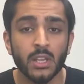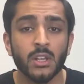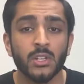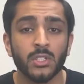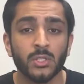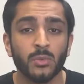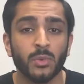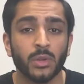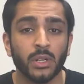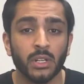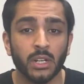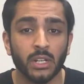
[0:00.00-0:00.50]

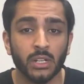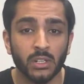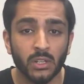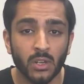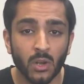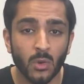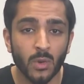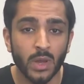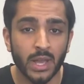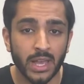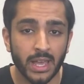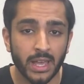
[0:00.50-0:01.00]
So we're going to
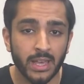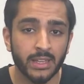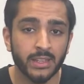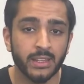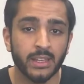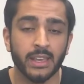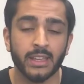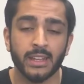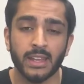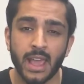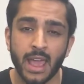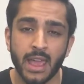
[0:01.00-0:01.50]
go ahead
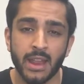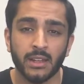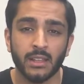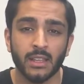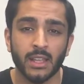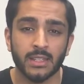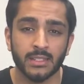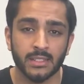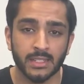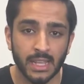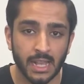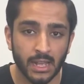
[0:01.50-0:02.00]
and
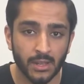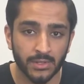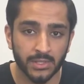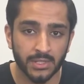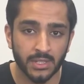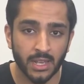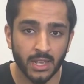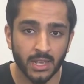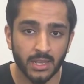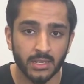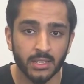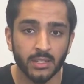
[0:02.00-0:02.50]
analyze the
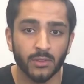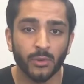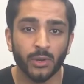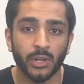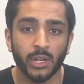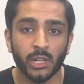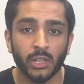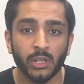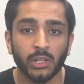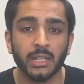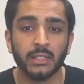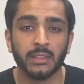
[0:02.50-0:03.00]
outside. We're
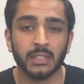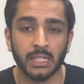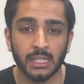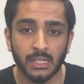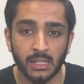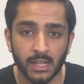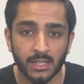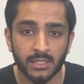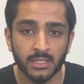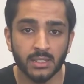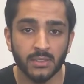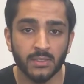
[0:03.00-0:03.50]
going to look at the
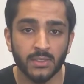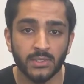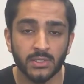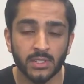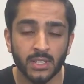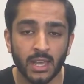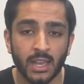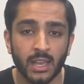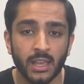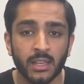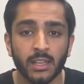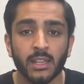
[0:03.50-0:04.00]
guts of this
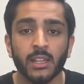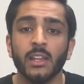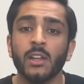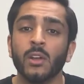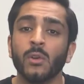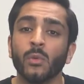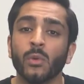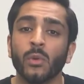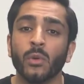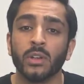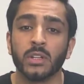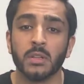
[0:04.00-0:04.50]
guy.
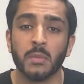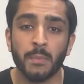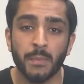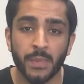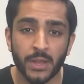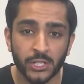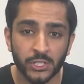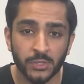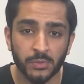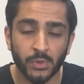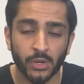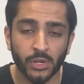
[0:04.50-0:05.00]
We're going to
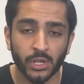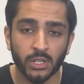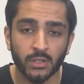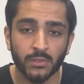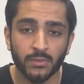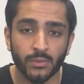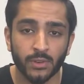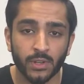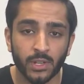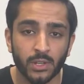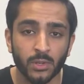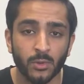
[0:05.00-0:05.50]
benchmark it
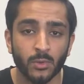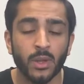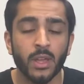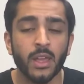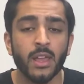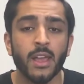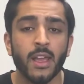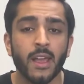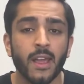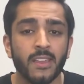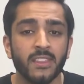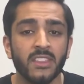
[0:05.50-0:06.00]
for you,
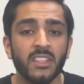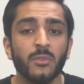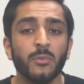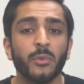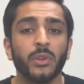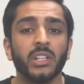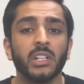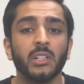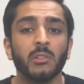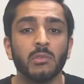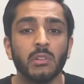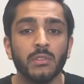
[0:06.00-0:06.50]
and then we're
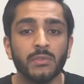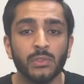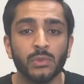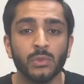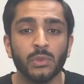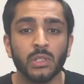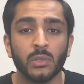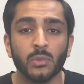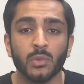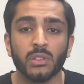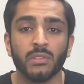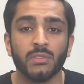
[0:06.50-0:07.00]
going to review
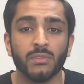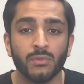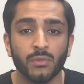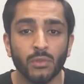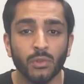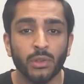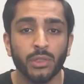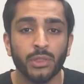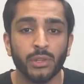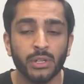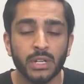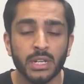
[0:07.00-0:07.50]
it with
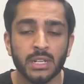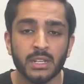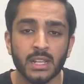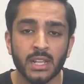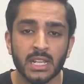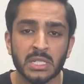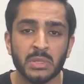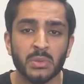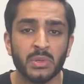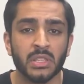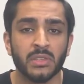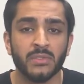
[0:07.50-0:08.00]
full 30
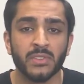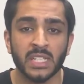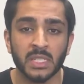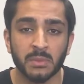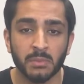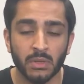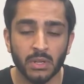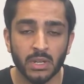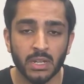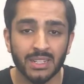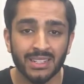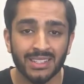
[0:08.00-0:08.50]
days worth of
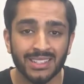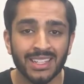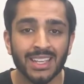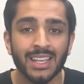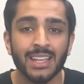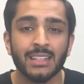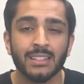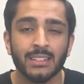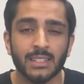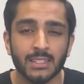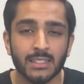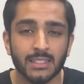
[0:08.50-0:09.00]
experience
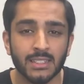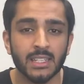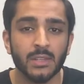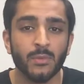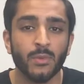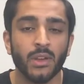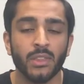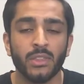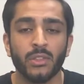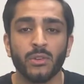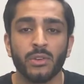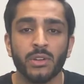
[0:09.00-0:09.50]
to see
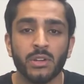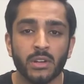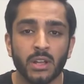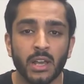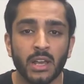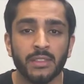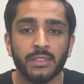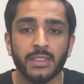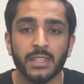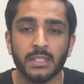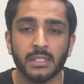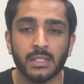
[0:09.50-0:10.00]
whether or
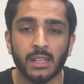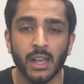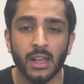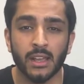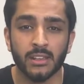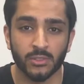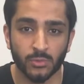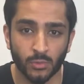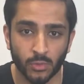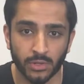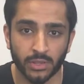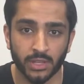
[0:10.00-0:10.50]
not this guy
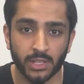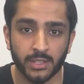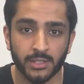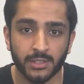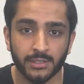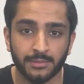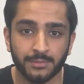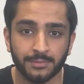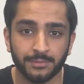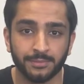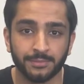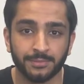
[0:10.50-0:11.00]
is worth it.
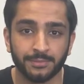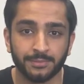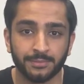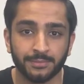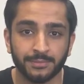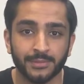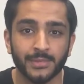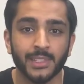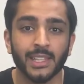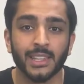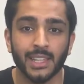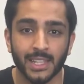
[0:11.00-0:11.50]

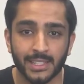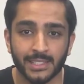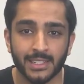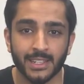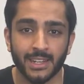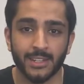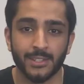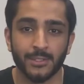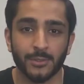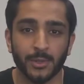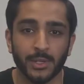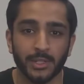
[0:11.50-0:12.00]
Let's get
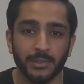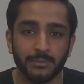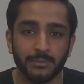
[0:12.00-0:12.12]
into it.